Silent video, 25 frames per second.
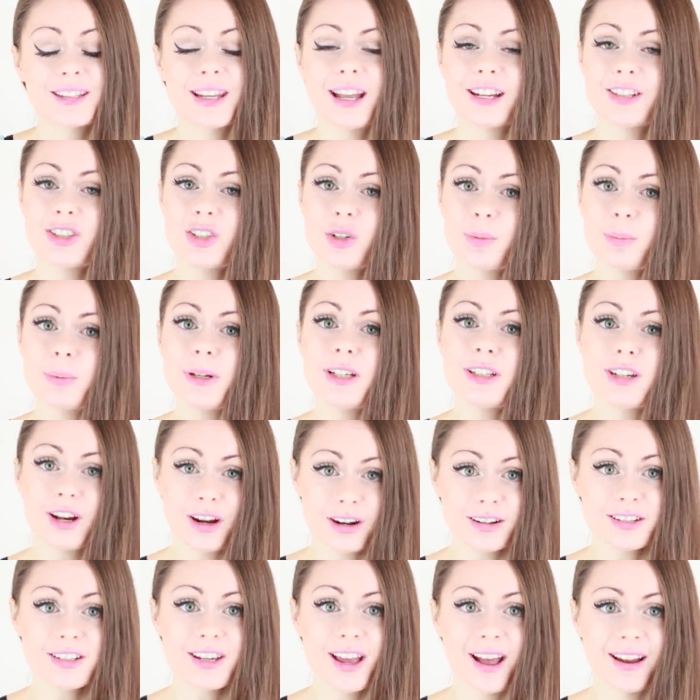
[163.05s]
That should be
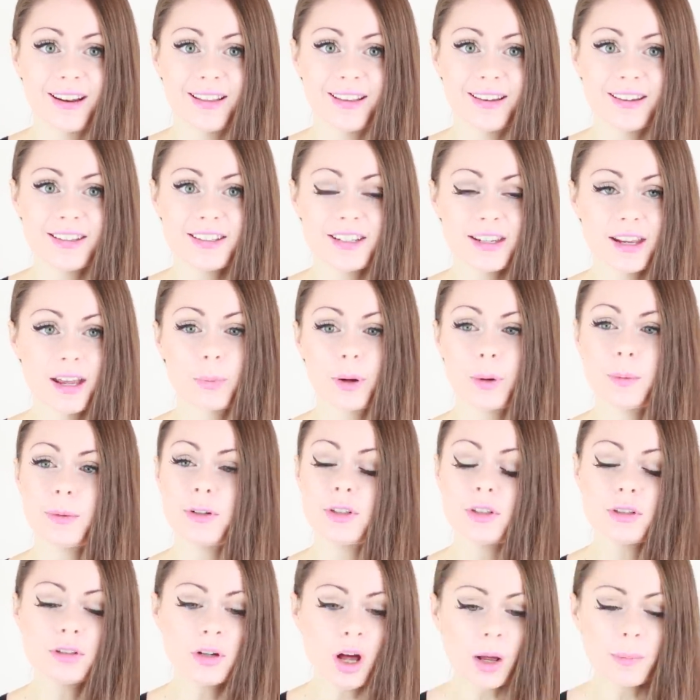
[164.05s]
their talent. But we
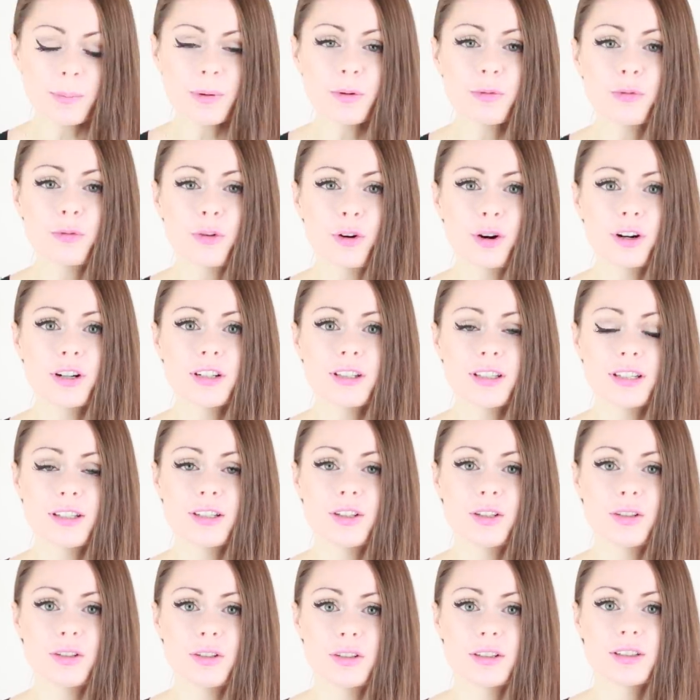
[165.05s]
should not be forced
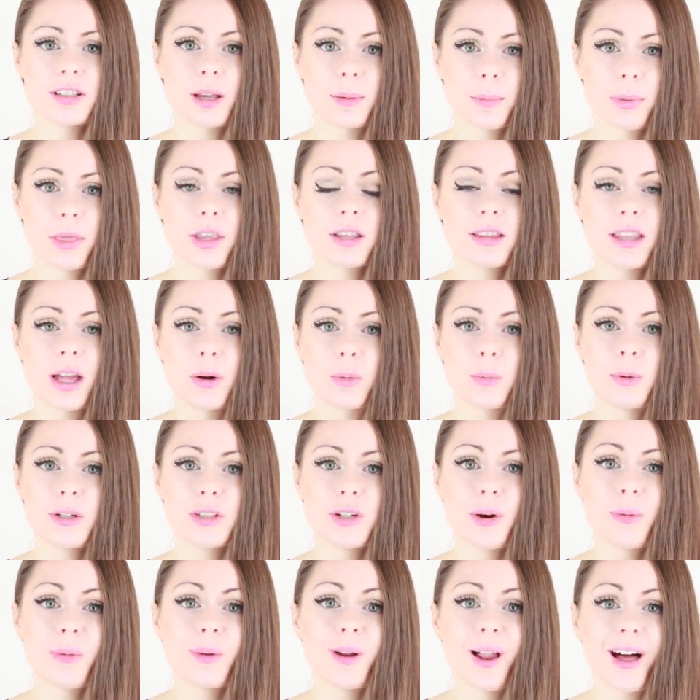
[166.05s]
into something that we
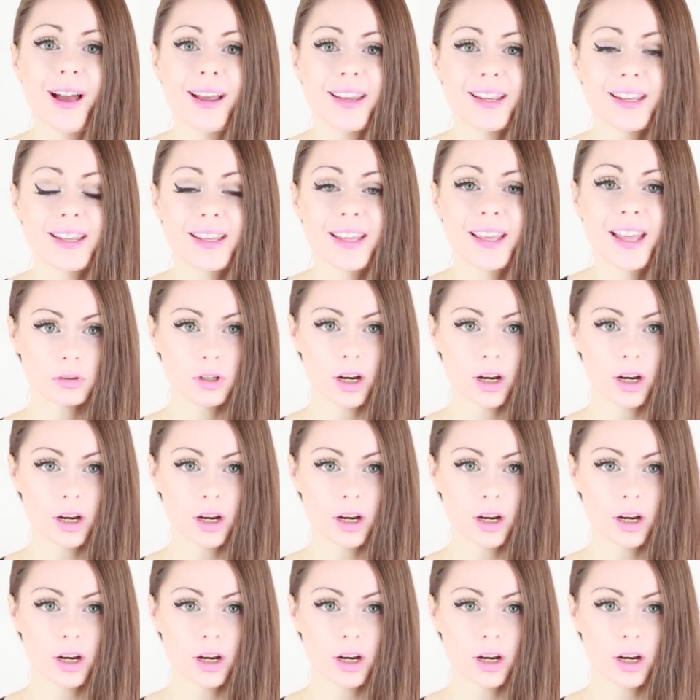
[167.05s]
don't like.